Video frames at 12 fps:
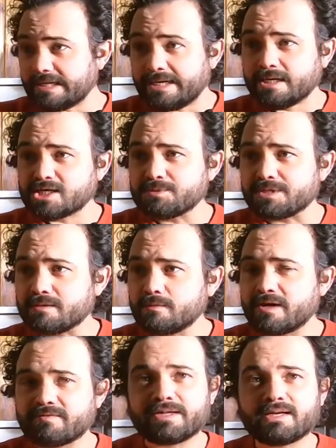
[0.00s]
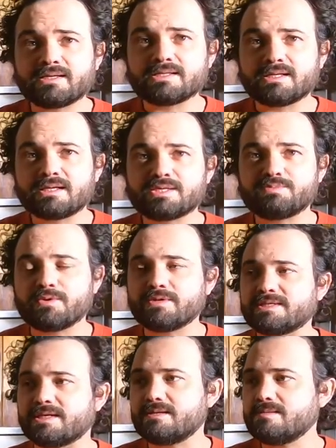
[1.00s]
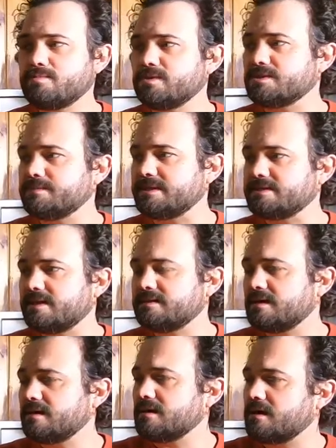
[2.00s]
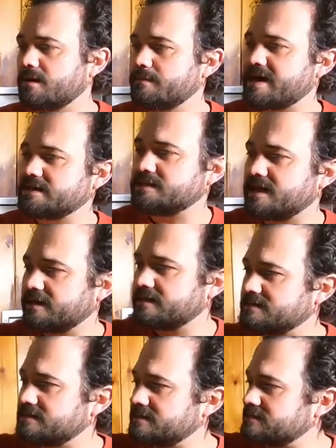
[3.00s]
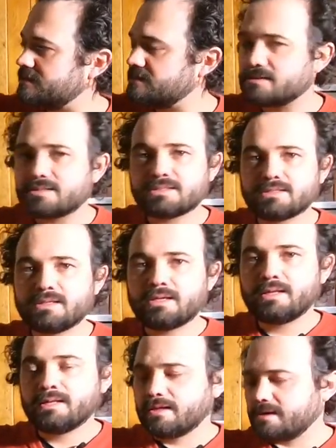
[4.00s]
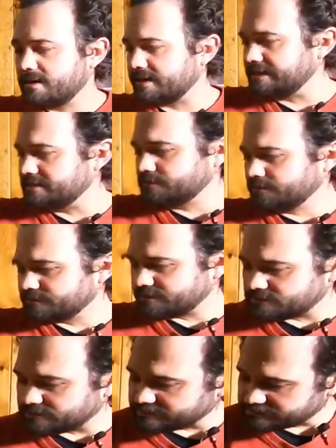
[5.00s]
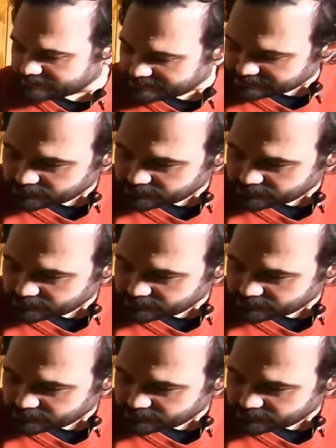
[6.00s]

English material. We have an English English brewing setup, which means that our, our mash tank is, is not uh, heatable. So you see